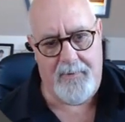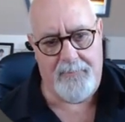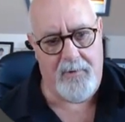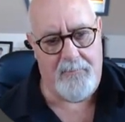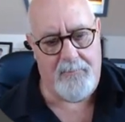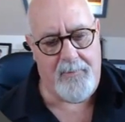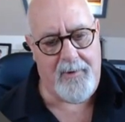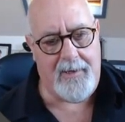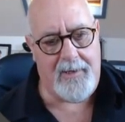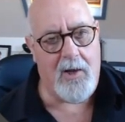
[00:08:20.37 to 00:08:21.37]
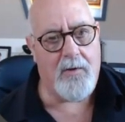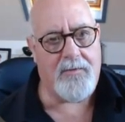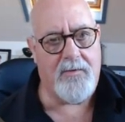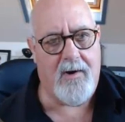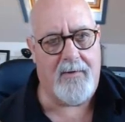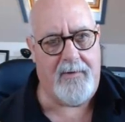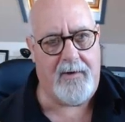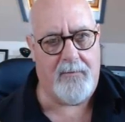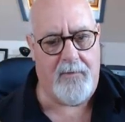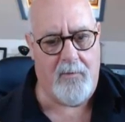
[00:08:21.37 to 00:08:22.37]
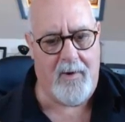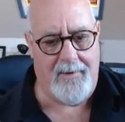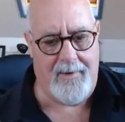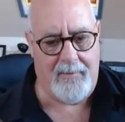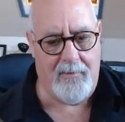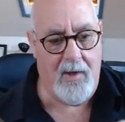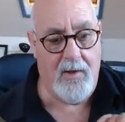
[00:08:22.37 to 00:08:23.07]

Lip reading: People are getting lots of traffic off it right now.